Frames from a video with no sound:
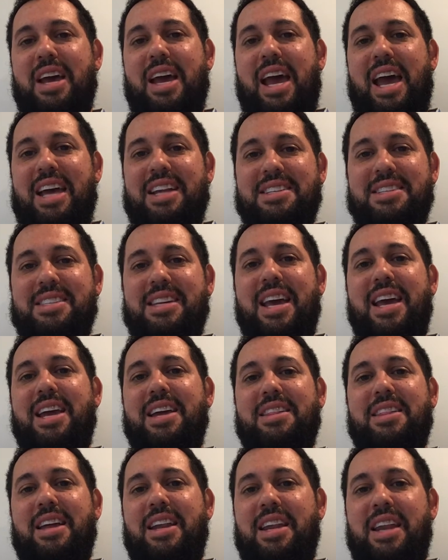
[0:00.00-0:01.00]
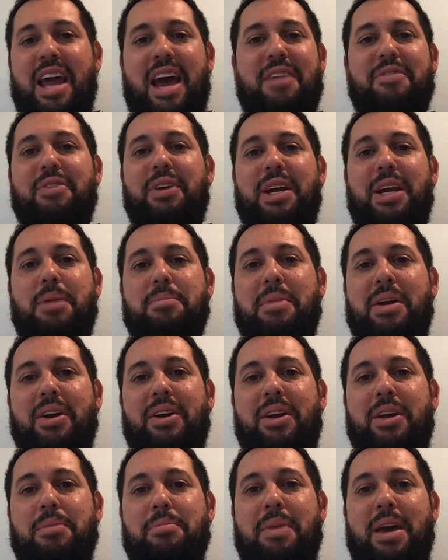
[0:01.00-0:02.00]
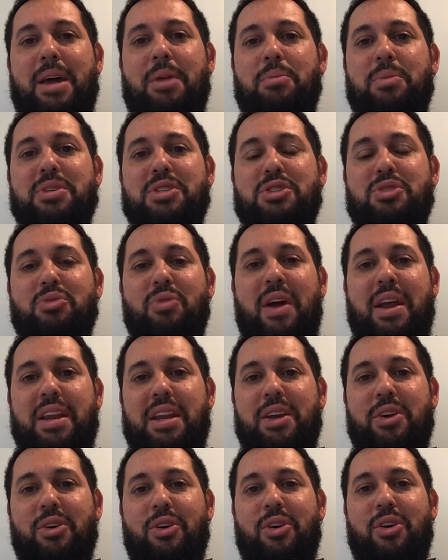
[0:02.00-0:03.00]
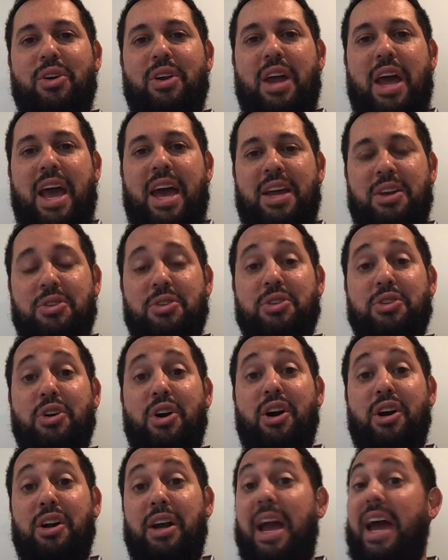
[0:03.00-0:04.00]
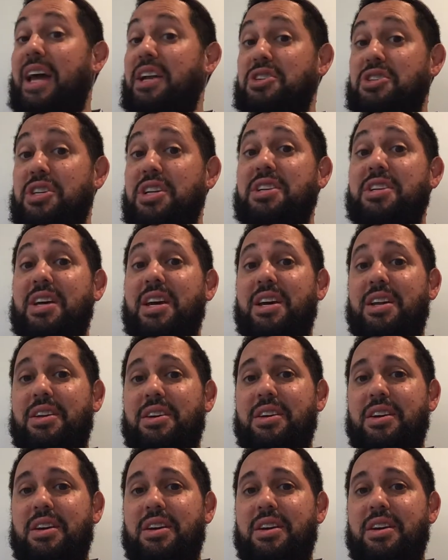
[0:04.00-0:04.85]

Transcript: and say that an African American man was threatening her and her dog. And she did.